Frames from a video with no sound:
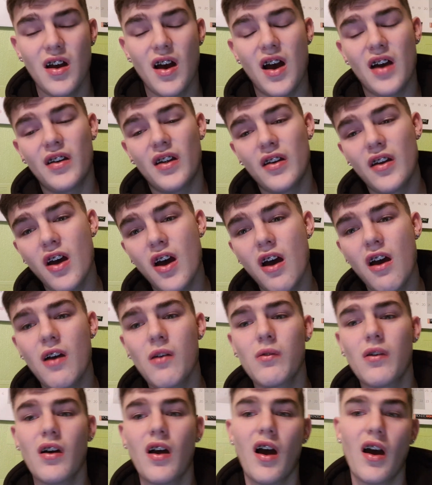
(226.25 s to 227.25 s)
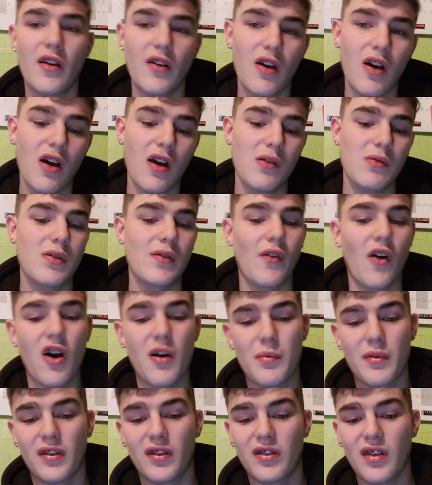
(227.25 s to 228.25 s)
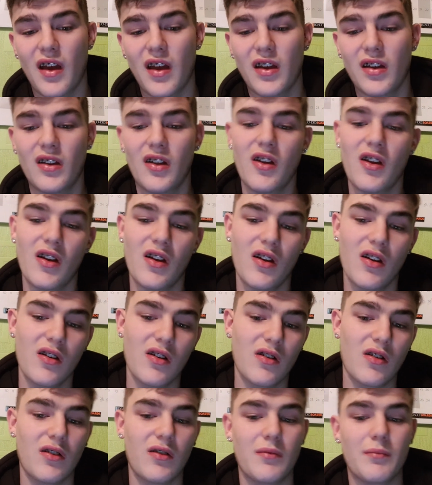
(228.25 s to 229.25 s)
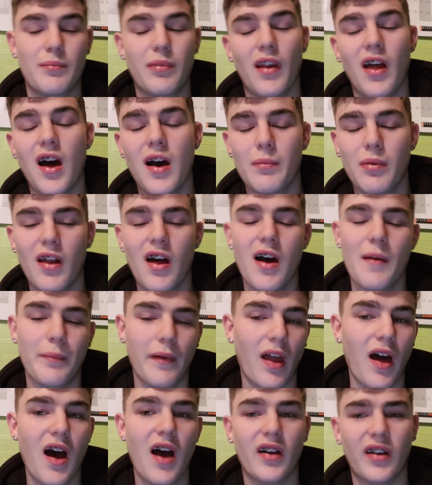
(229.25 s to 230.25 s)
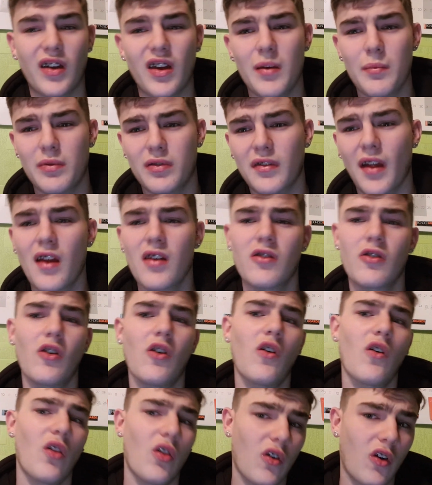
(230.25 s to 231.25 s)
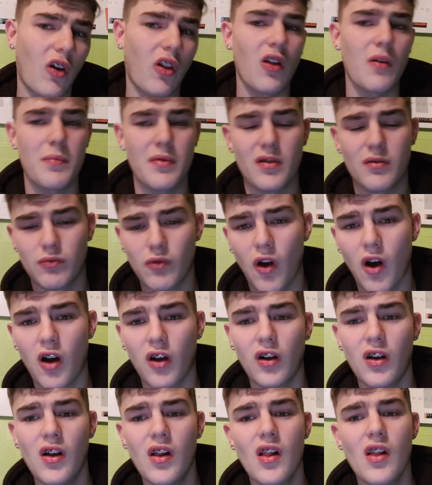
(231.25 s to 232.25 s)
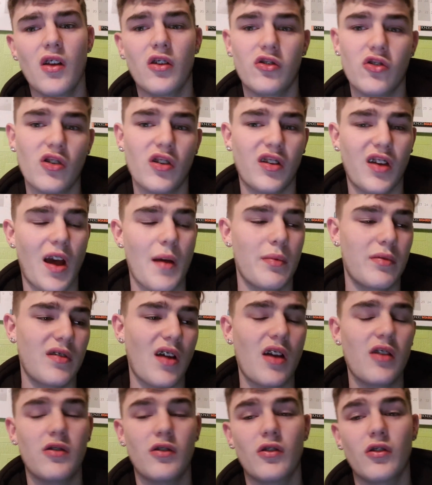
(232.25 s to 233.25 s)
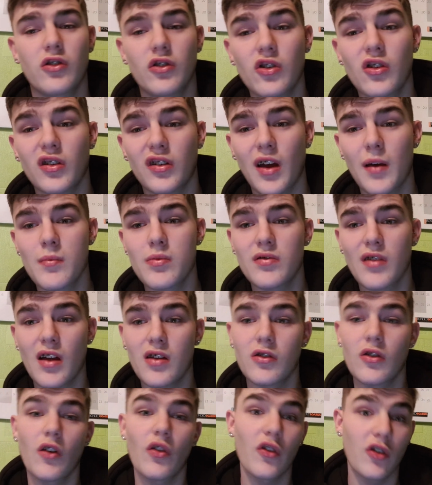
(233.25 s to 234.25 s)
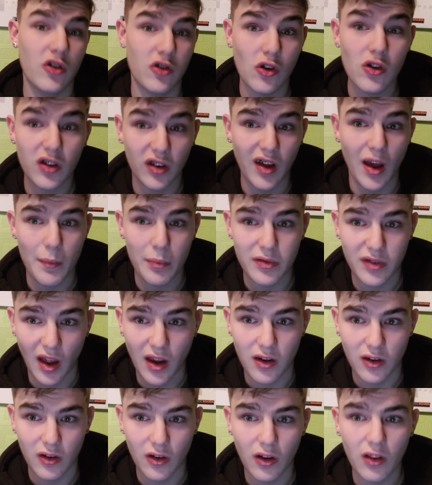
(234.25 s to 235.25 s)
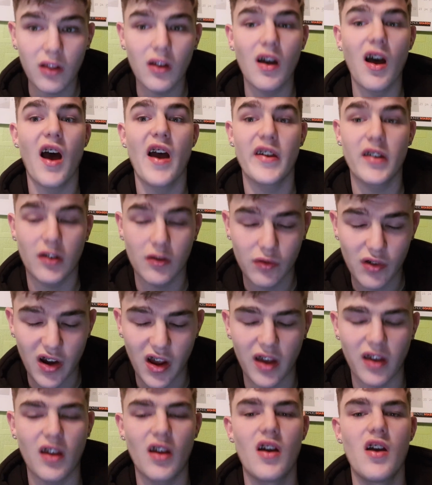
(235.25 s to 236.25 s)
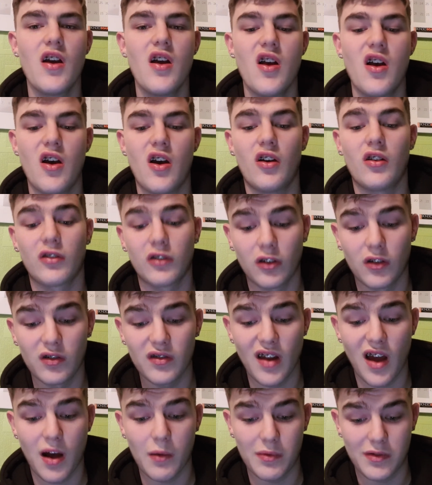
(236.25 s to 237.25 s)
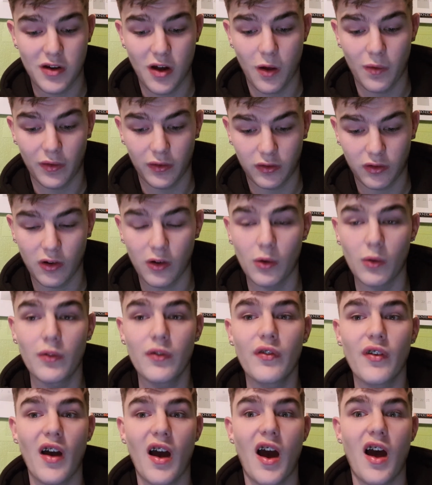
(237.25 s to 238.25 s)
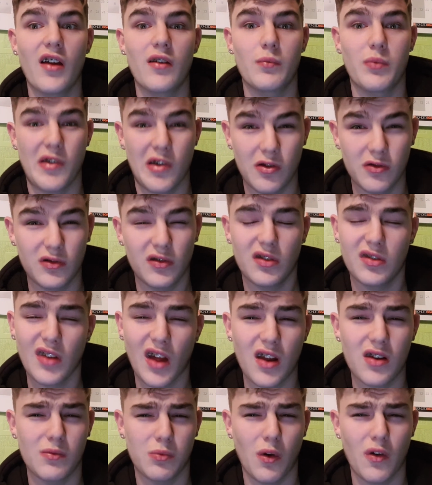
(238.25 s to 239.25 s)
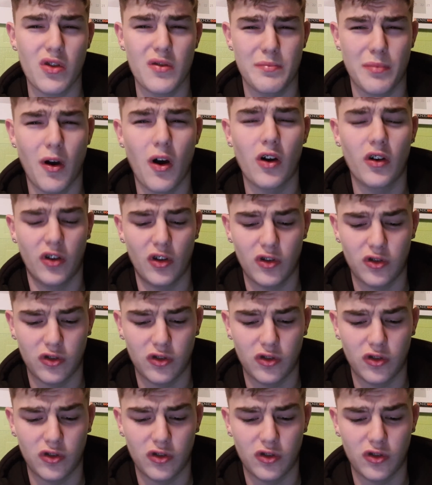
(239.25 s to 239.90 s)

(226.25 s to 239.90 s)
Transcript: And I know, we've all been saying it, blah, blah, blah, keep Stendel, the club is wrong, should have kept Stendel, they should have kept Stendel, I agree, until now we know the truth and we understand what the board has